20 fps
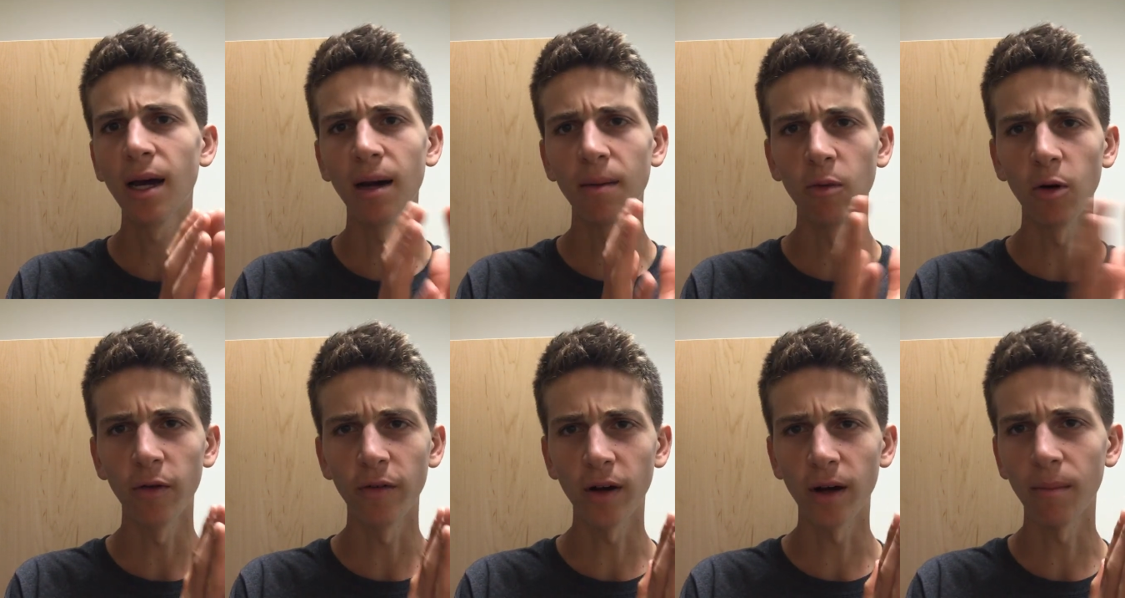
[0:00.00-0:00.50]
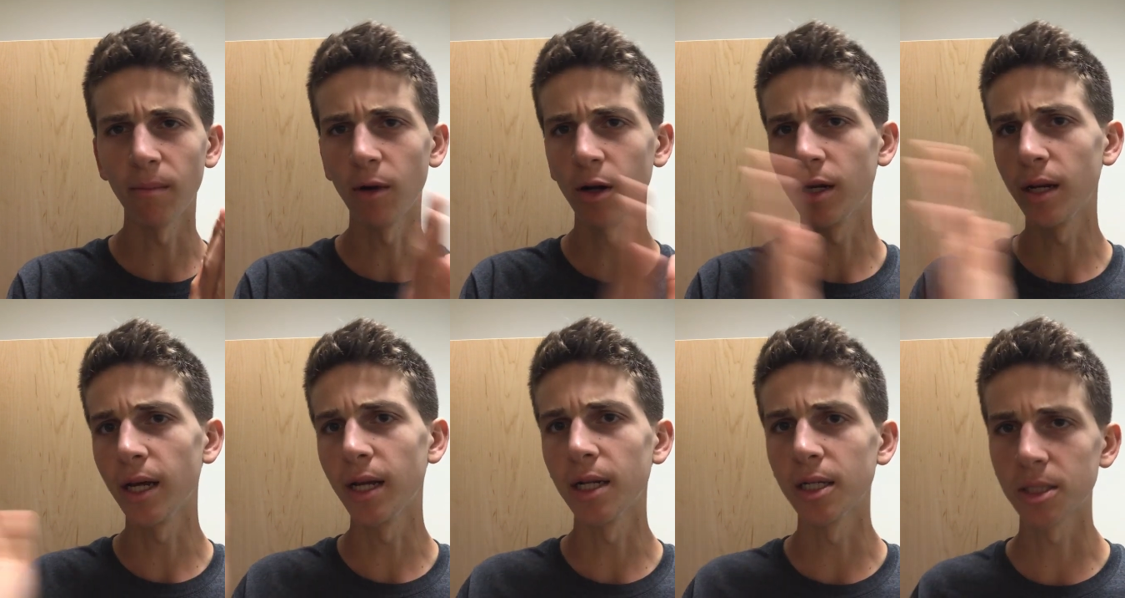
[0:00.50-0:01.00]
I'm more of like a
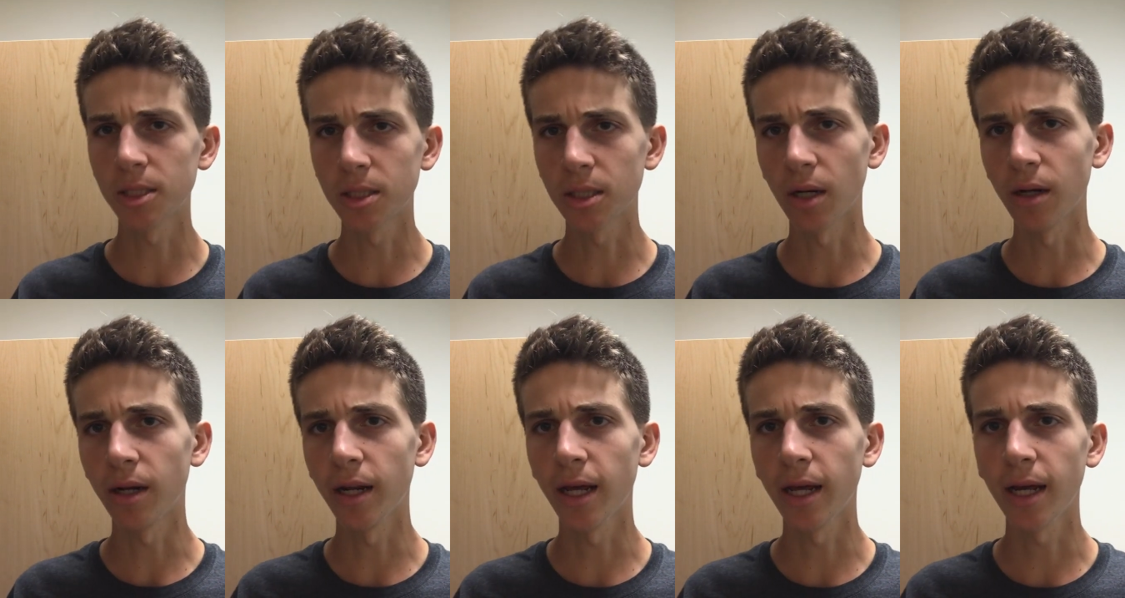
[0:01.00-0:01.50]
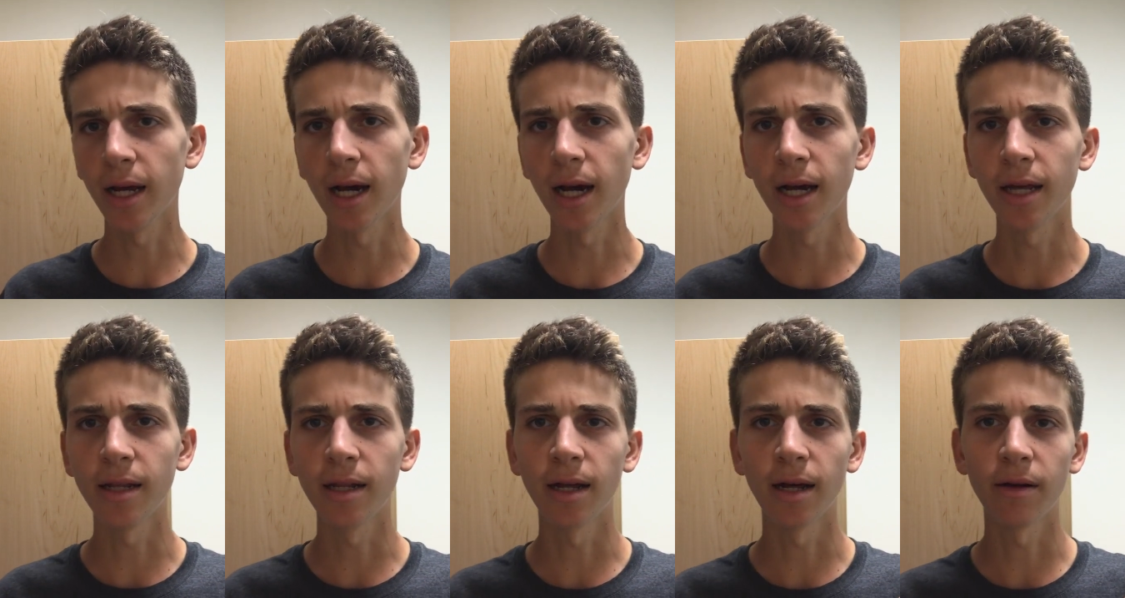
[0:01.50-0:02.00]
Monday to Sunday
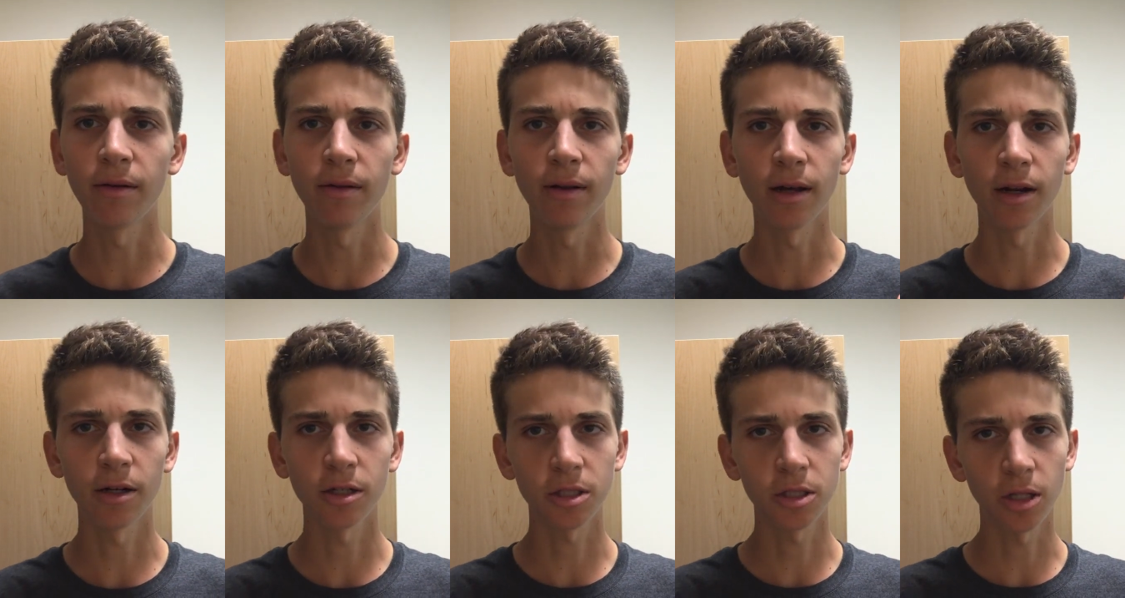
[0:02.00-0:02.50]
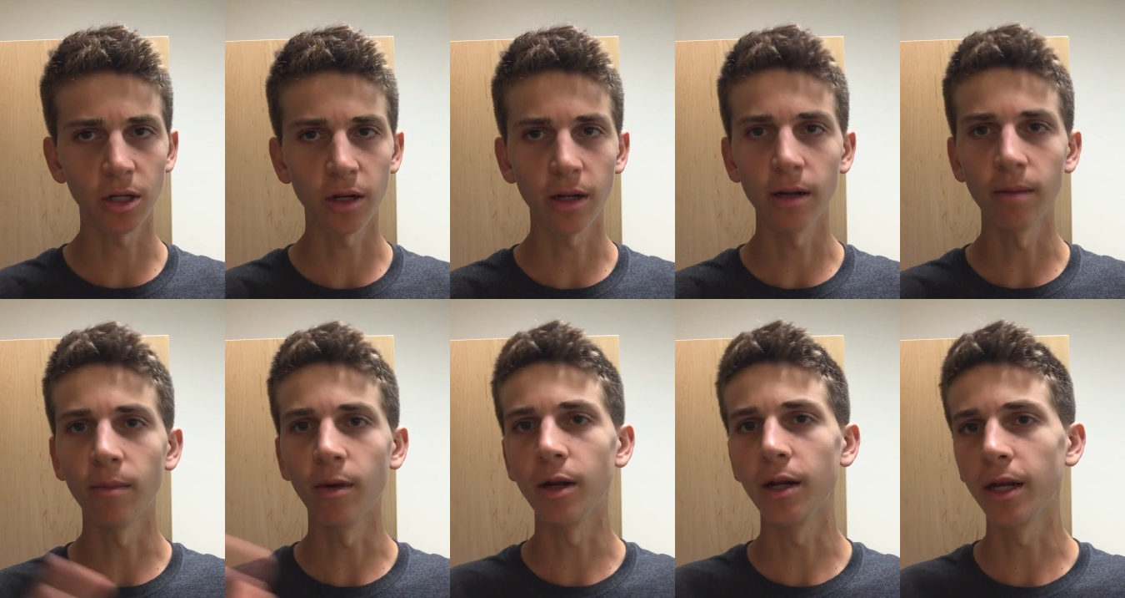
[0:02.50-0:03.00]
guy, not a Sunday
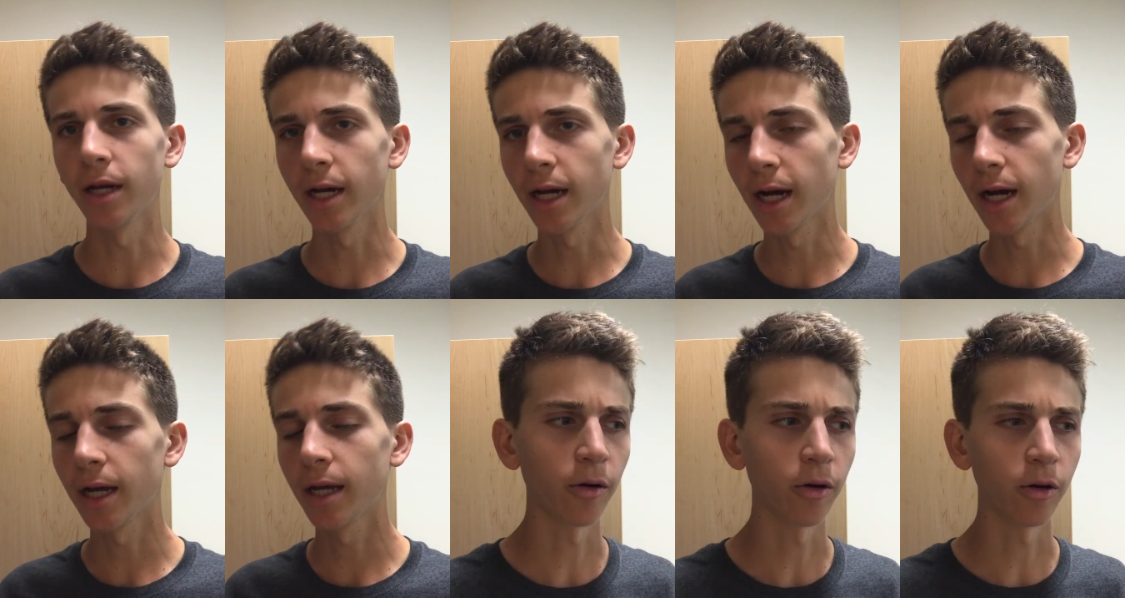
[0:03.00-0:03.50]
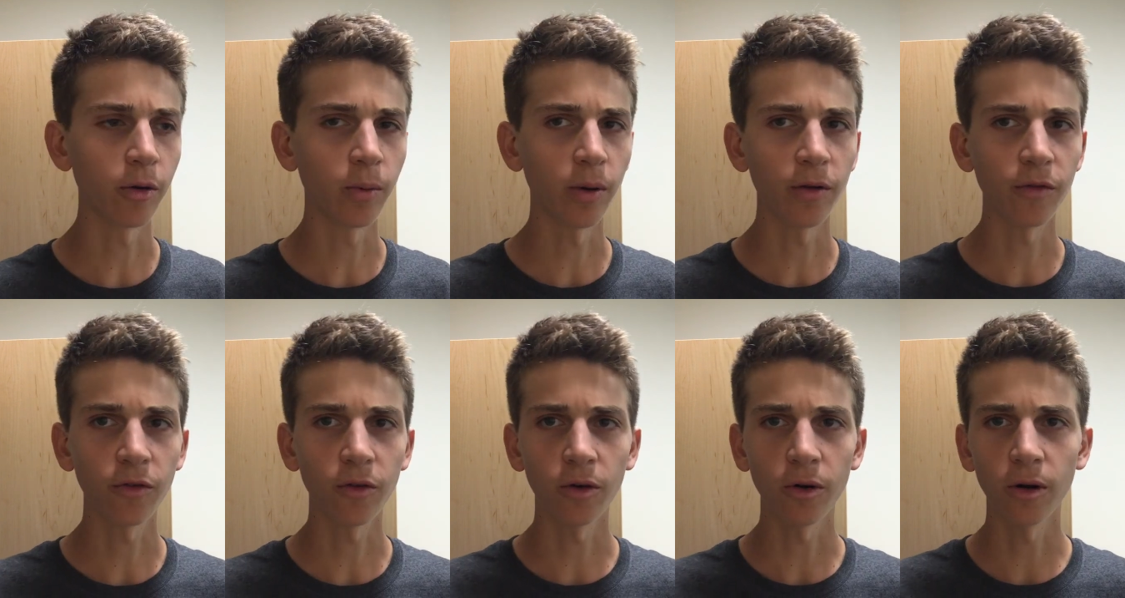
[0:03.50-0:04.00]
to Monday guy. I already
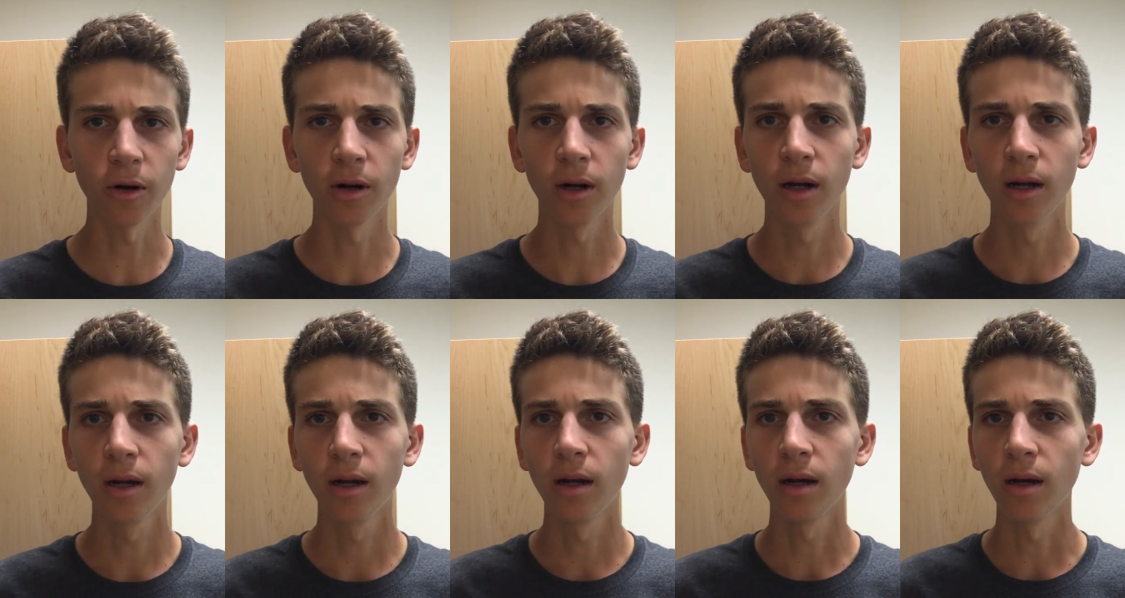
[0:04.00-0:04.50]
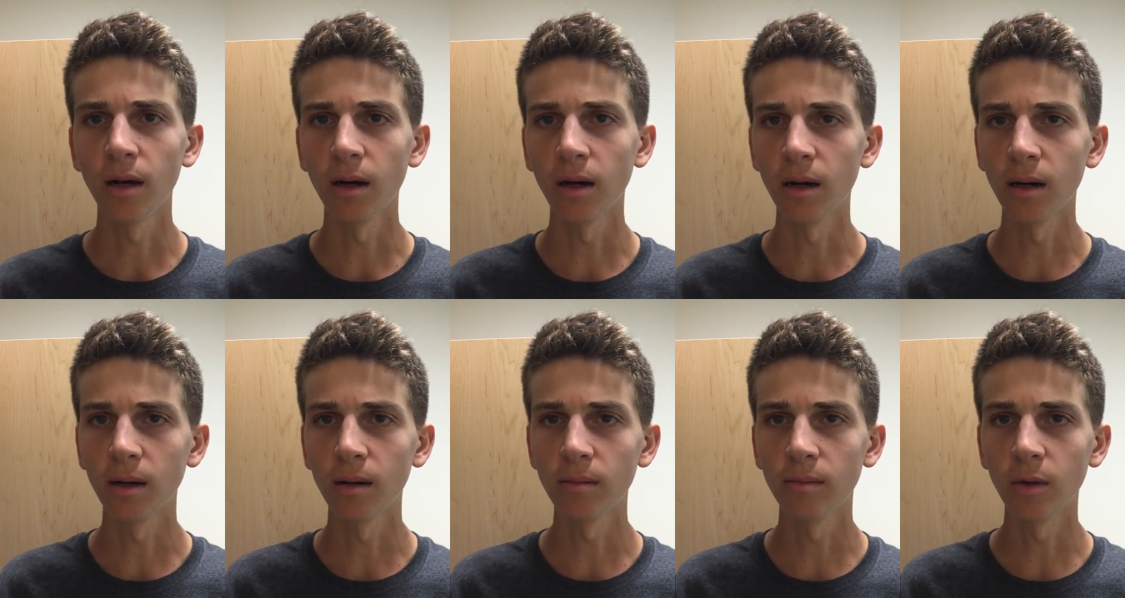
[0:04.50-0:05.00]
went for
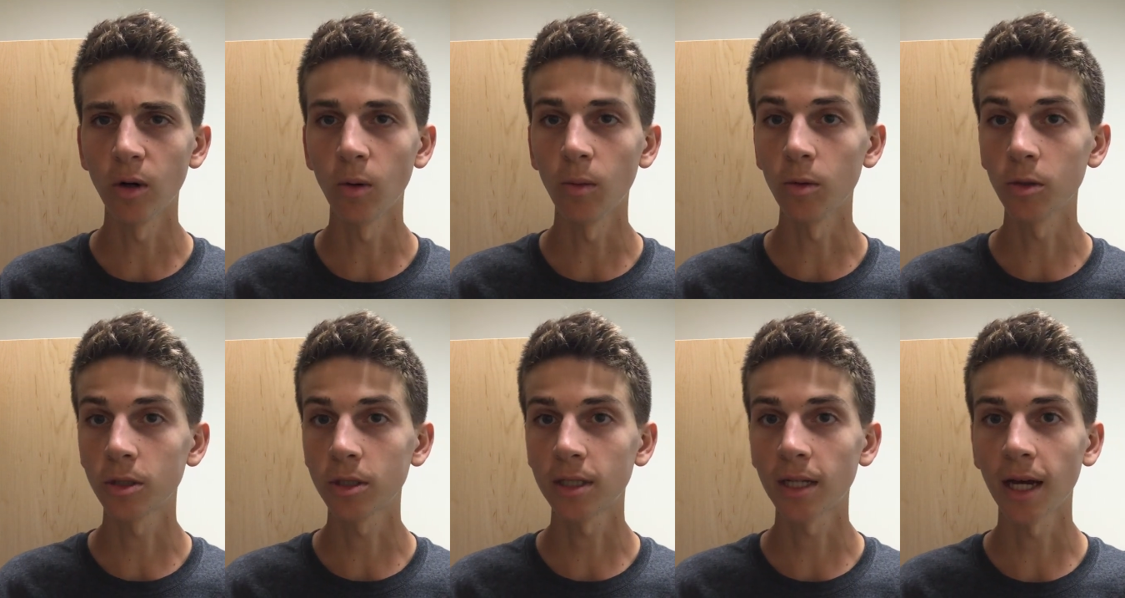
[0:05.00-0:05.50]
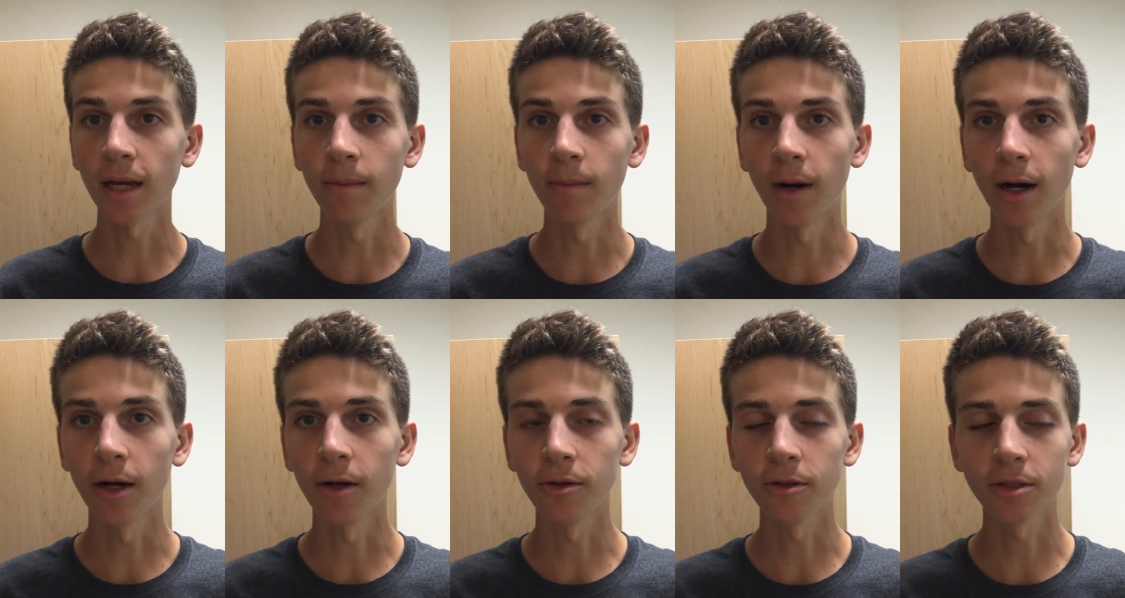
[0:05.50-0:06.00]
almost 10
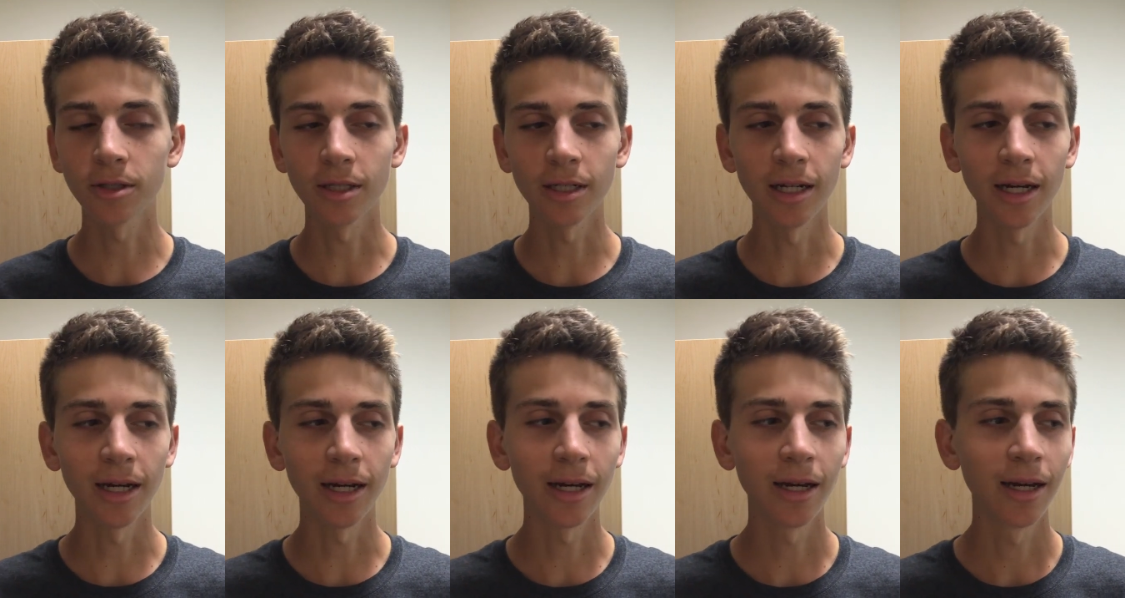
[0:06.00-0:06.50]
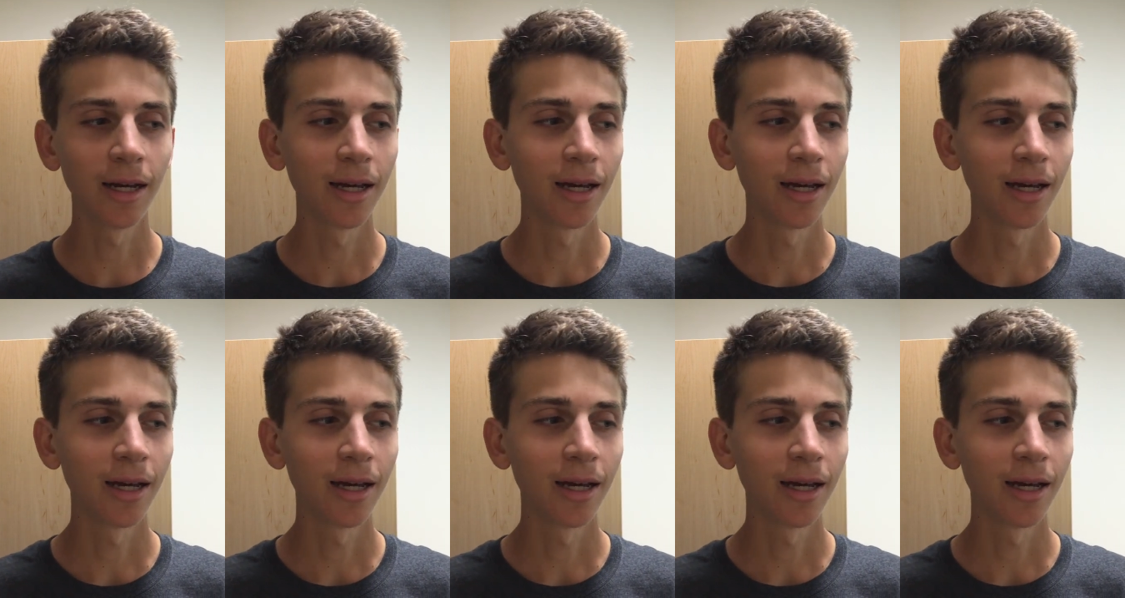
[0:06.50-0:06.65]
miles today.